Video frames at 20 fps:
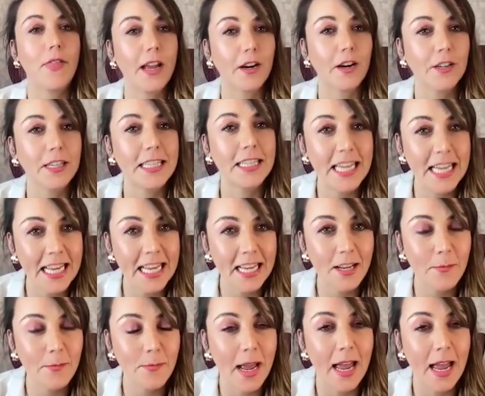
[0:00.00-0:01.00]
their
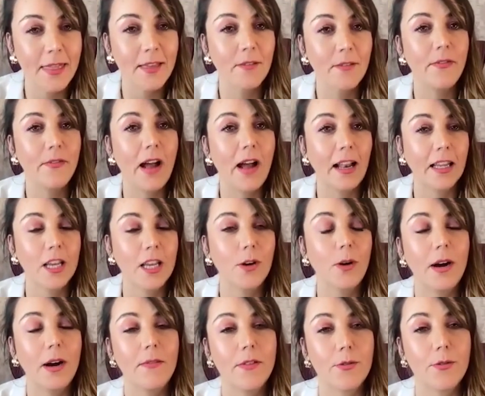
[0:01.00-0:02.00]
team, and the value
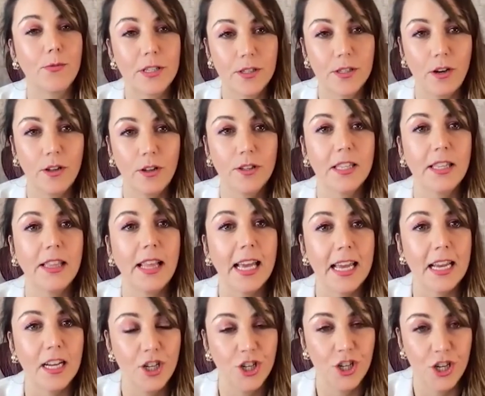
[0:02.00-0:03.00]
of the results
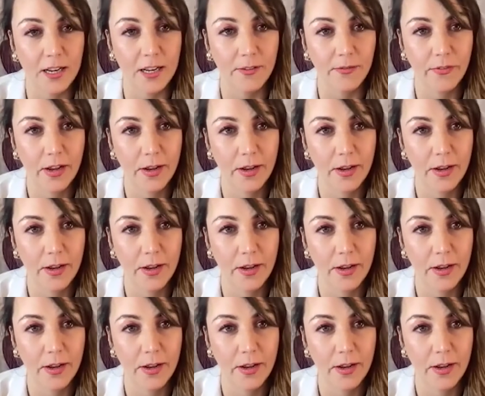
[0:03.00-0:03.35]
they achieve.